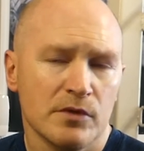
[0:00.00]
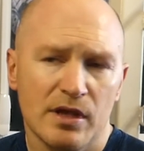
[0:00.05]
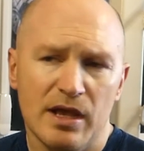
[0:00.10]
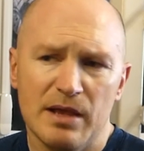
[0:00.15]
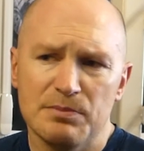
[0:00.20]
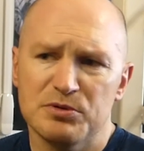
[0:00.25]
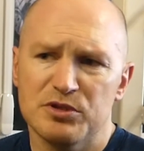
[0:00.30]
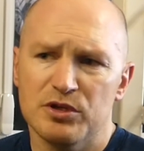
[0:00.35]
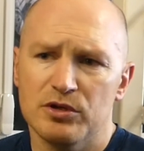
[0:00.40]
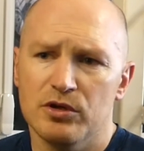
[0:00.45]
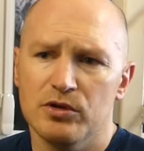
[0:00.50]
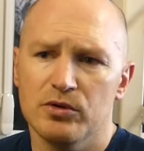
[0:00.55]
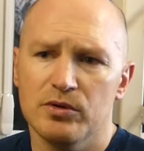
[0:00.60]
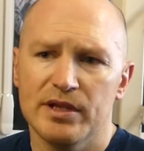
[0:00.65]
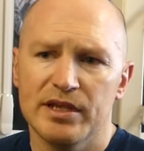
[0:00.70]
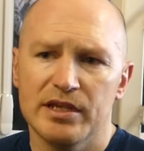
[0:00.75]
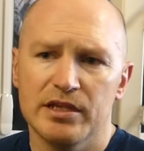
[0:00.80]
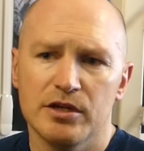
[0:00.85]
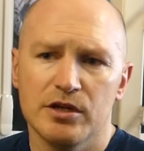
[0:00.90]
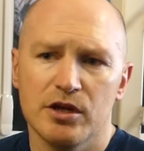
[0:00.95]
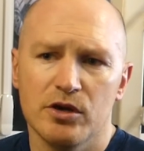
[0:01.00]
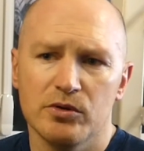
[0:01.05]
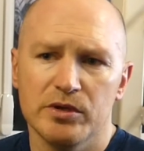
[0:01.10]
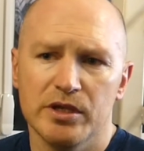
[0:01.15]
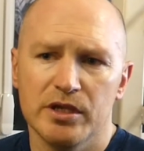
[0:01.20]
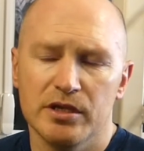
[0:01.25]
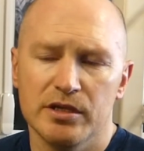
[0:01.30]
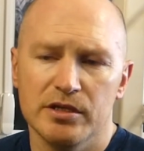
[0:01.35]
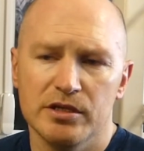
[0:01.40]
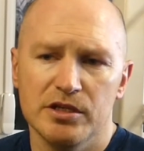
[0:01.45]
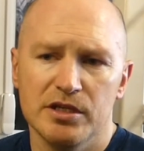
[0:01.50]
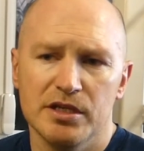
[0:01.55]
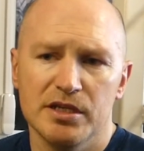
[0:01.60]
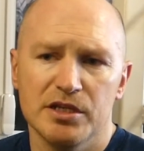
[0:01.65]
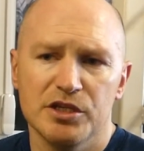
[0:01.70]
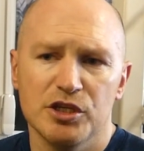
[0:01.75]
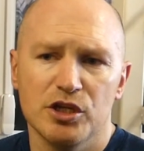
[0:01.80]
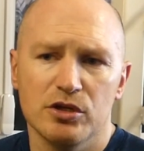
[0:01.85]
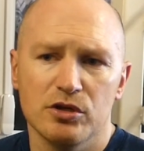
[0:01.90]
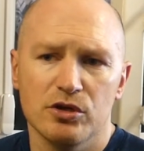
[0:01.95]
Absolutely, you know, you
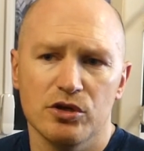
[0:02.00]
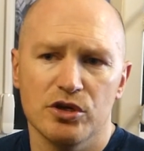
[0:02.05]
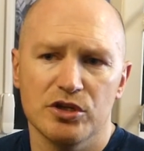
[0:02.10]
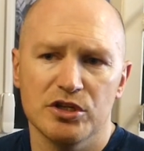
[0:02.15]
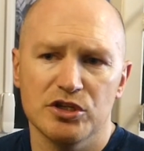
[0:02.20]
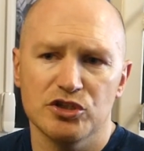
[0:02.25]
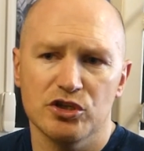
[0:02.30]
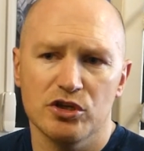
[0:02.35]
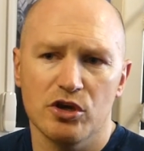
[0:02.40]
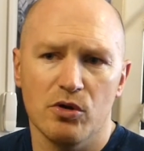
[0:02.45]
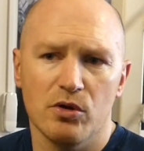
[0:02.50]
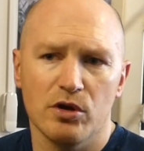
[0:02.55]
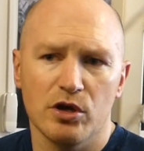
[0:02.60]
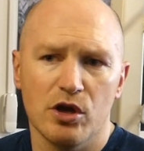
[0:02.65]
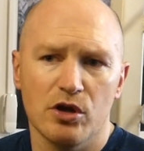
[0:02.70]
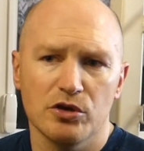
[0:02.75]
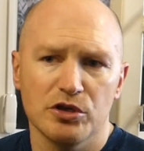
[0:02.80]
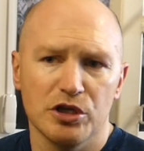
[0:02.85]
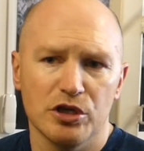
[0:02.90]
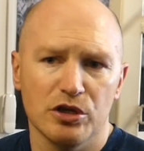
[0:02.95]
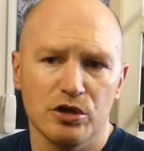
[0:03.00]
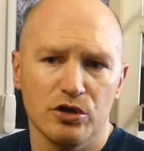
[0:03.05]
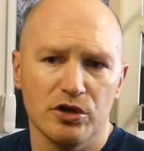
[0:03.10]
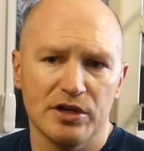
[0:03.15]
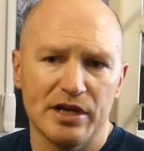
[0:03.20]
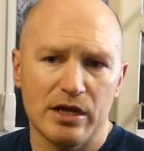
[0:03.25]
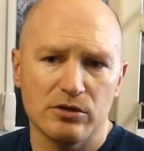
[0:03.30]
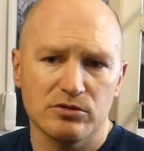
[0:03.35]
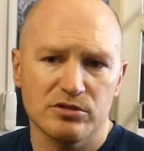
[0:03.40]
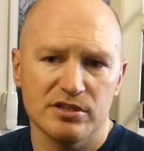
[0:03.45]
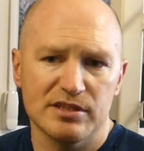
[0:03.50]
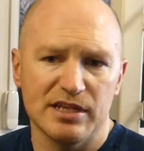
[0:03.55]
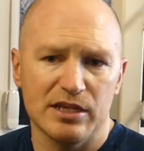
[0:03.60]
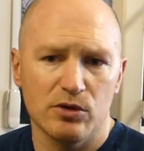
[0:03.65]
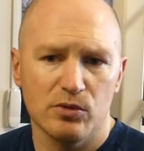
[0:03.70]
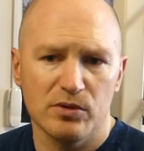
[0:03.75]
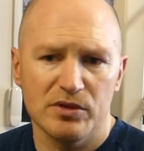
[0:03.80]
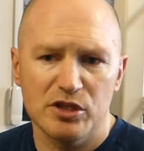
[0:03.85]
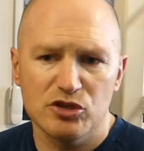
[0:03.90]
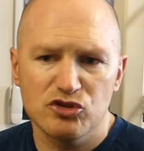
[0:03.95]
you learn as you go along. You learn how to
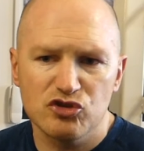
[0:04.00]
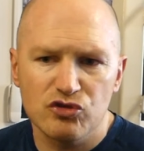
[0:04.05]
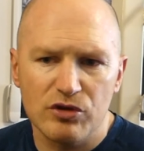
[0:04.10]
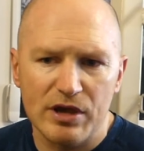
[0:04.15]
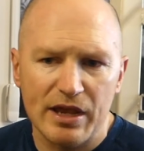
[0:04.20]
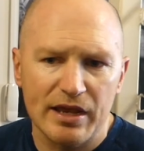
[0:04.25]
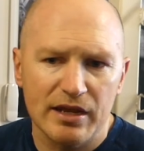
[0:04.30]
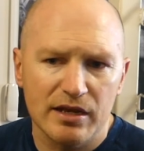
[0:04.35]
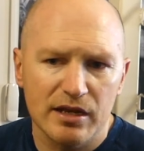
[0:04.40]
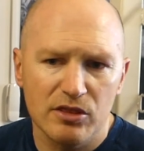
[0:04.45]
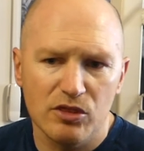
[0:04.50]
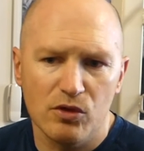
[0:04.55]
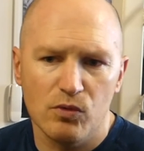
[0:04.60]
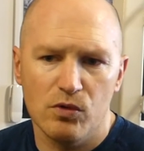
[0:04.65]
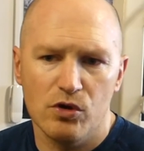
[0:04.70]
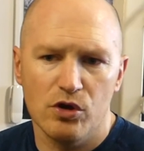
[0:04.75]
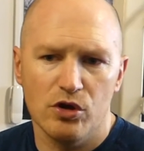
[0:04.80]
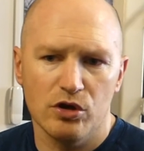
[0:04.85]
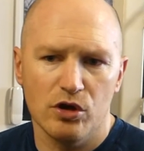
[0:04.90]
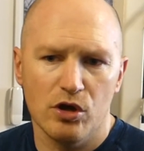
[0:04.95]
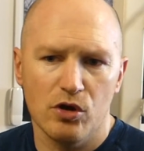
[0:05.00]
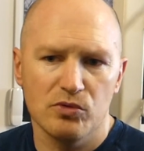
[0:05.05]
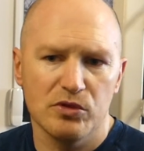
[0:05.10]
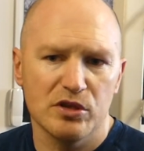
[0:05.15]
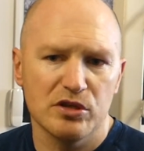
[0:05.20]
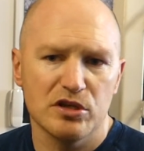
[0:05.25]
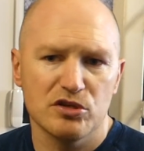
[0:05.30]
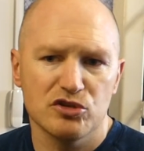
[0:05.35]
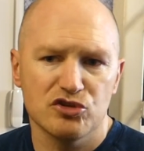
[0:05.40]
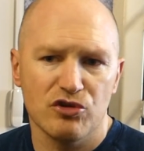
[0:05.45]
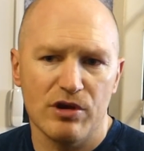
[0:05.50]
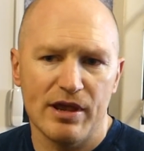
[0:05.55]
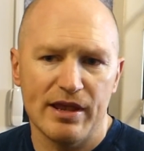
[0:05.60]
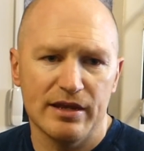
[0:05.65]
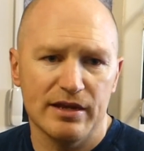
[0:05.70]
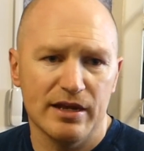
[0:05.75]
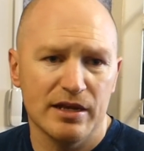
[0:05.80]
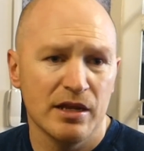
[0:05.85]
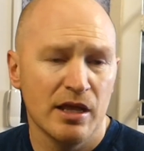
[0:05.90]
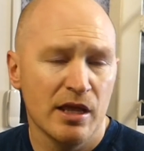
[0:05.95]
deal with the training, the workload the
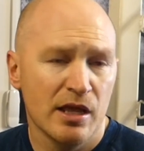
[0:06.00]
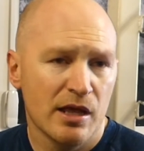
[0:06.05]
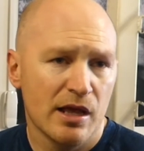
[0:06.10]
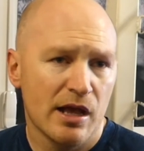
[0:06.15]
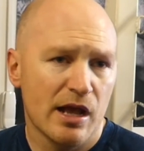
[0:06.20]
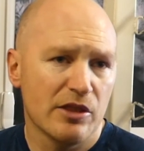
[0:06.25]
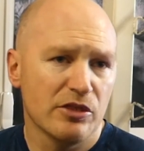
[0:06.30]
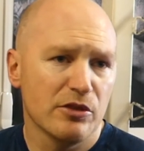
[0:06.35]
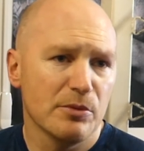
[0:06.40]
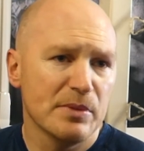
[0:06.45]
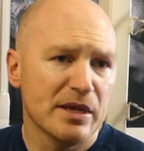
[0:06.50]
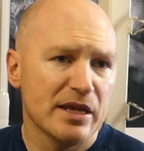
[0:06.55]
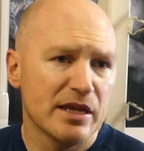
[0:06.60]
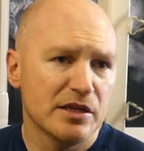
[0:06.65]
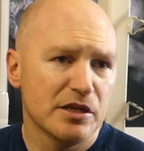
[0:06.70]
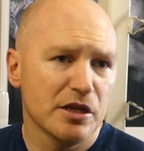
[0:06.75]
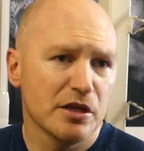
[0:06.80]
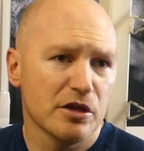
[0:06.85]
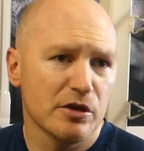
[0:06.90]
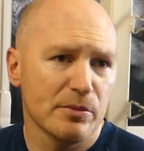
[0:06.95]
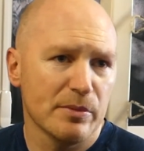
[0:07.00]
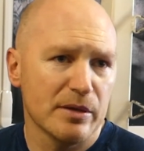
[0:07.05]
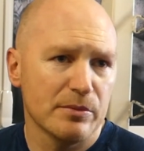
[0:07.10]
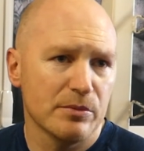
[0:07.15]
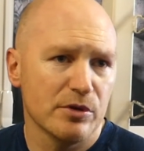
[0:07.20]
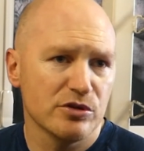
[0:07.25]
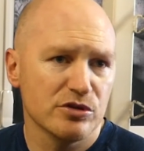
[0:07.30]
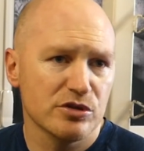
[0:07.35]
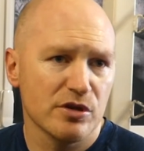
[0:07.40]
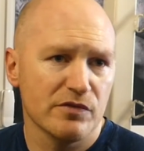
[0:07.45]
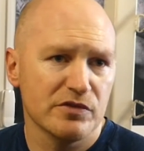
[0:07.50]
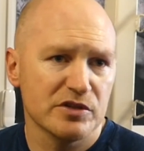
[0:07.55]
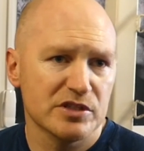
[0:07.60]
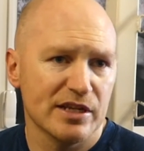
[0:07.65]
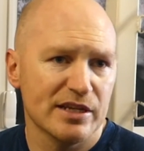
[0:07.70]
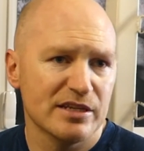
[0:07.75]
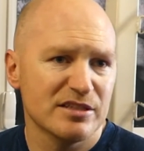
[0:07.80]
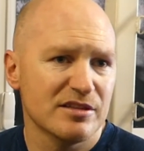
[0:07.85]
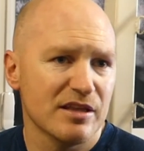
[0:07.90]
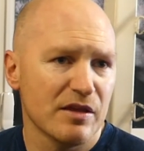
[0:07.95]
training and the media commitments.
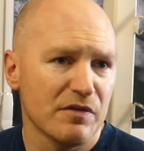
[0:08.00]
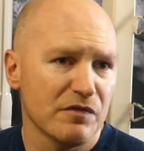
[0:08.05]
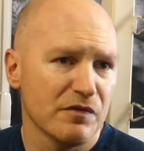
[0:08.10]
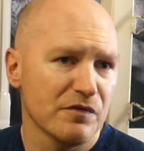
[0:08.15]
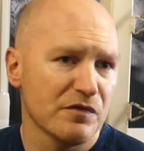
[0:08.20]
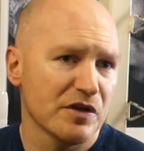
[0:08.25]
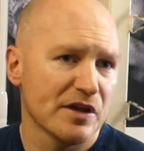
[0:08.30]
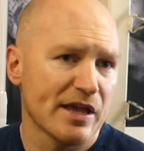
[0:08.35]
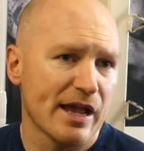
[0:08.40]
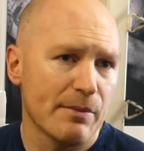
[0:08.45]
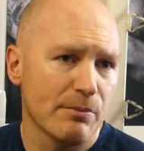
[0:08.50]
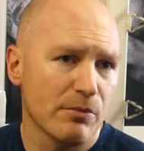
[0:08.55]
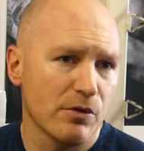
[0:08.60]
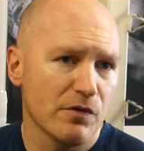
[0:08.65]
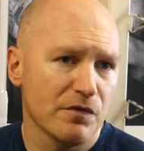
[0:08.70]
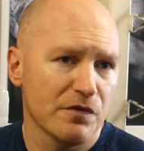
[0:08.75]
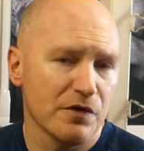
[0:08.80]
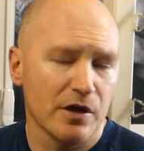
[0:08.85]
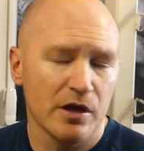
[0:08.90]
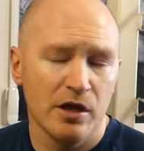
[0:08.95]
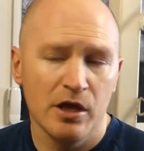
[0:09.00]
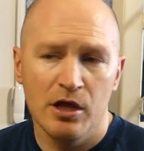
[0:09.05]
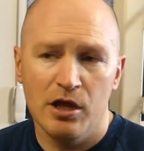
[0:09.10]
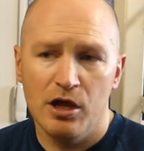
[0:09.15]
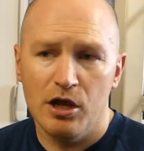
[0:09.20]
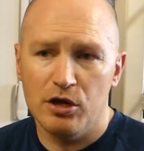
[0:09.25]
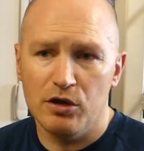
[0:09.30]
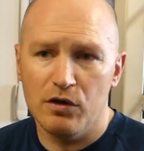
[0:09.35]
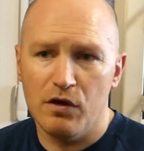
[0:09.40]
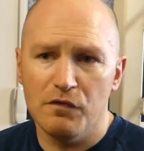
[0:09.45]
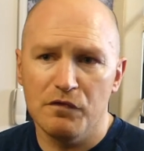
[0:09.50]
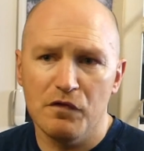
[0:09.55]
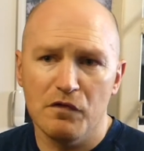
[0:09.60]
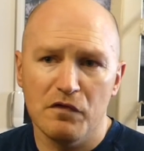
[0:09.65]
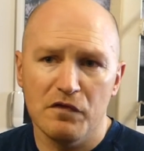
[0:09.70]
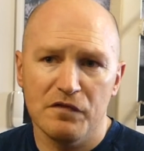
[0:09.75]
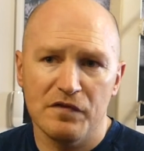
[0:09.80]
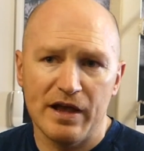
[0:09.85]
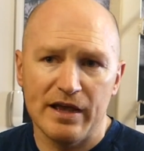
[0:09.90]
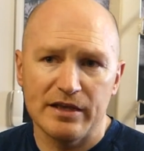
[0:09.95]
Obviously, it's different for Campbell for a lot of
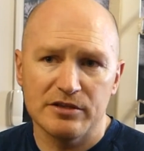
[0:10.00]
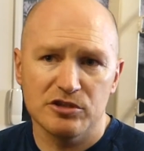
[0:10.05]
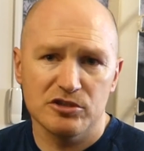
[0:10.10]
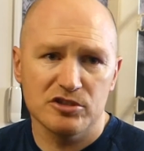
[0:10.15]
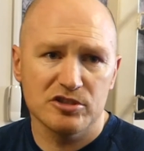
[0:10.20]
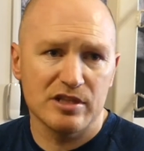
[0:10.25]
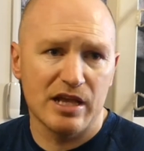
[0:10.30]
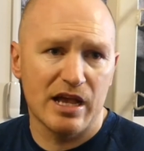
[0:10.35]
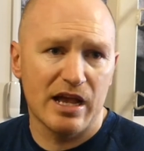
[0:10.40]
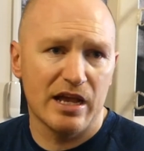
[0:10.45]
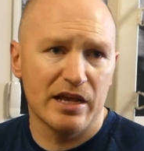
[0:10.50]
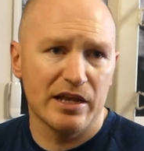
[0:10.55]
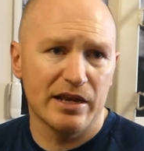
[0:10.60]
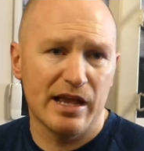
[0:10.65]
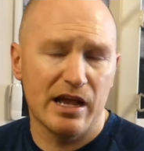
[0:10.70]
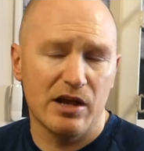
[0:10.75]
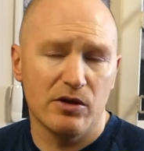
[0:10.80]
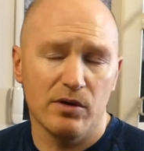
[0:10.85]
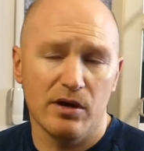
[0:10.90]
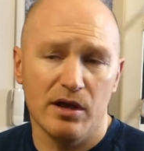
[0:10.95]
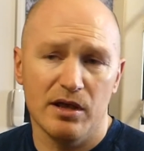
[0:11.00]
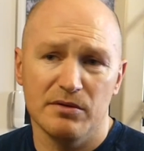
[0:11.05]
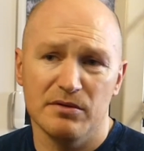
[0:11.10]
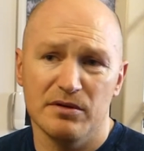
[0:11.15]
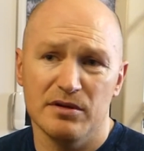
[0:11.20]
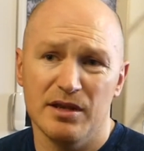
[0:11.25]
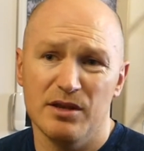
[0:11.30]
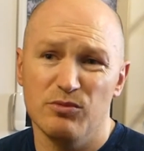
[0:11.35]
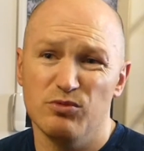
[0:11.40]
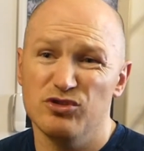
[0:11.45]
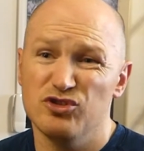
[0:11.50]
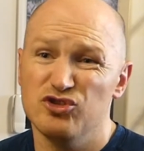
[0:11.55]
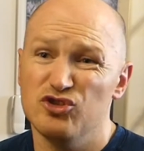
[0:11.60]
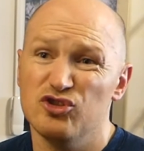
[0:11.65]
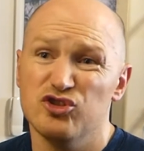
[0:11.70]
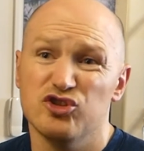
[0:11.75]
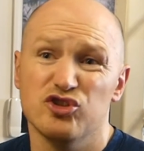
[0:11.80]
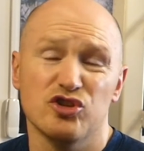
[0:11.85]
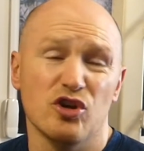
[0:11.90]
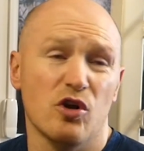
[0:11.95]
other fighters starting out, and it was
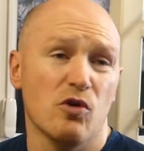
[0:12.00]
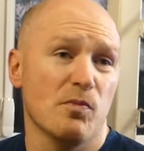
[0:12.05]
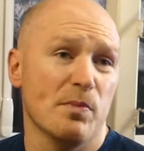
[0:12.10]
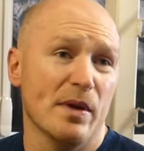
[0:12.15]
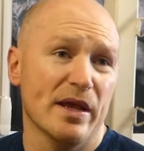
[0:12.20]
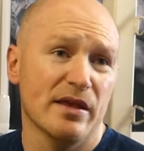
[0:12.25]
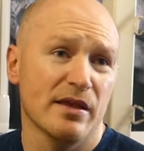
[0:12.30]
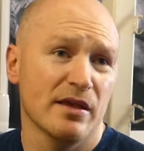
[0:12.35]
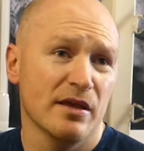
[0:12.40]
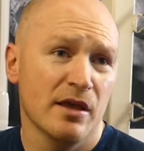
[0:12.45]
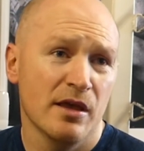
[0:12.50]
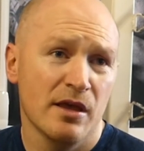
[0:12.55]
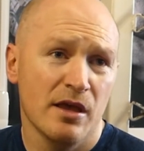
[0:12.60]
just so big.